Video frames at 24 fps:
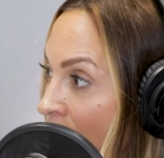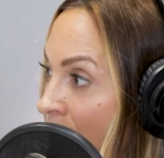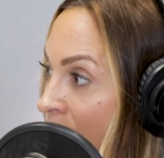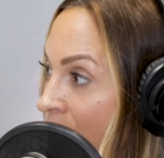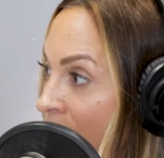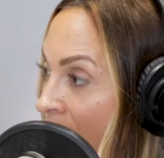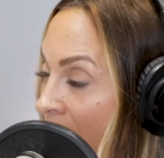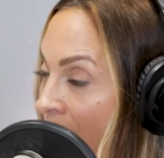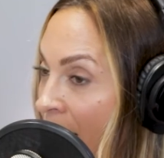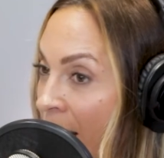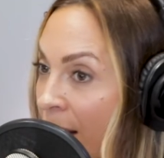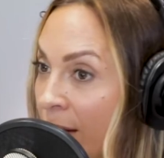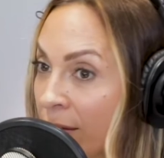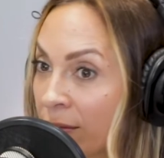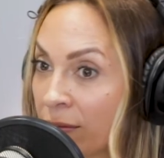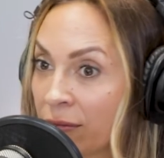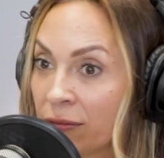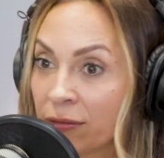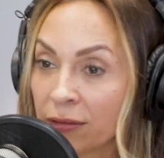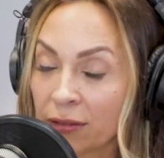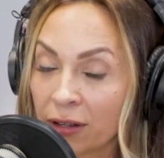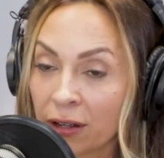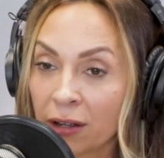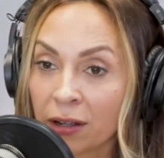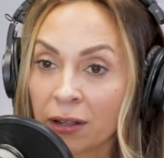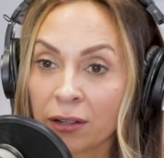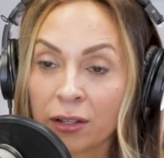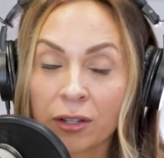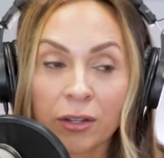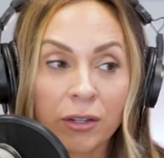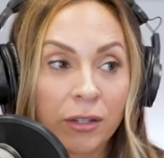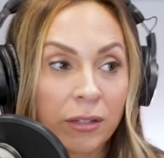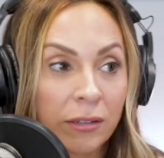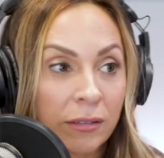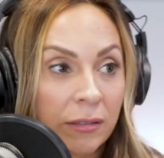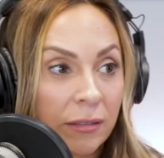to have a
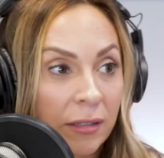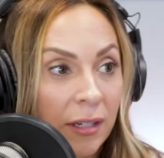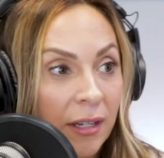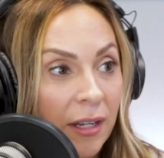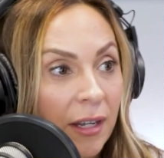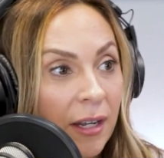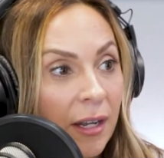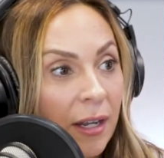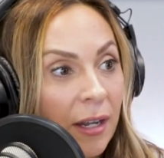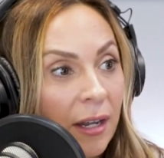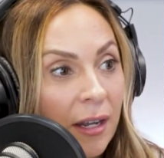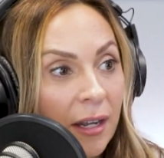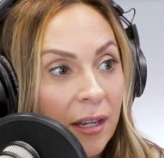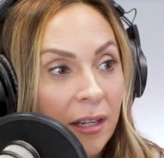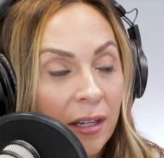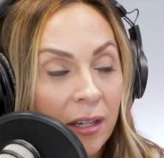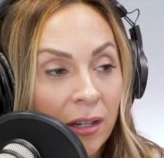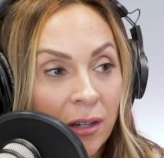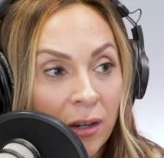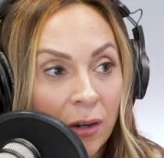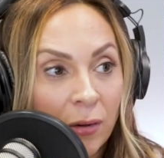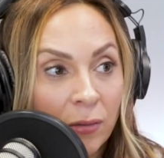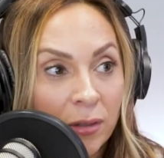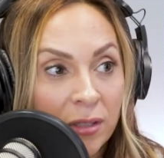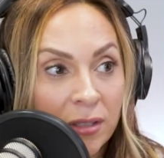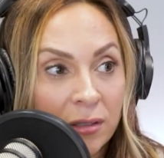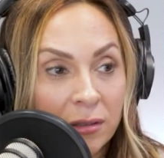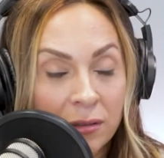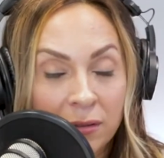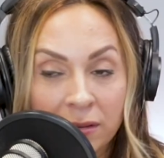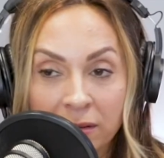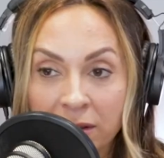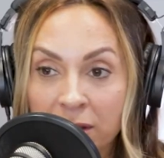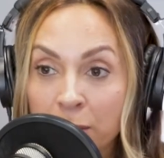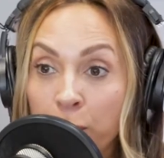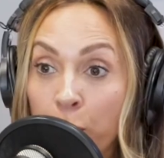good,
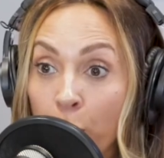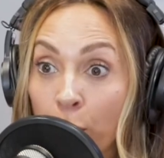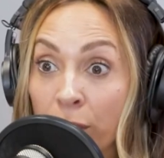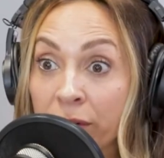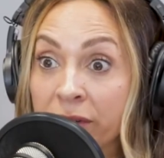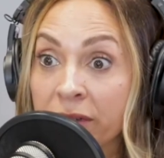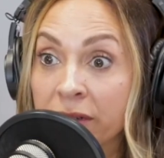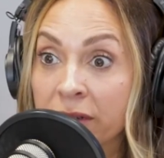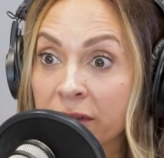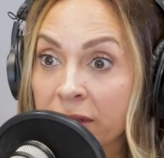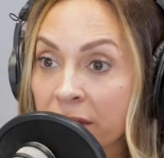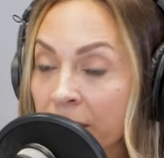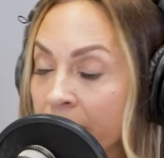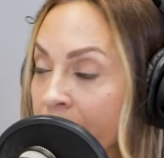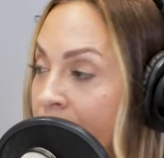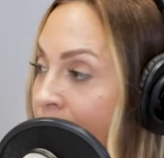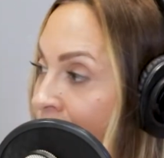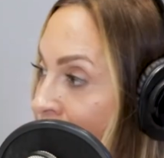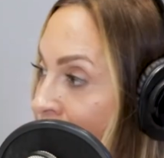support system.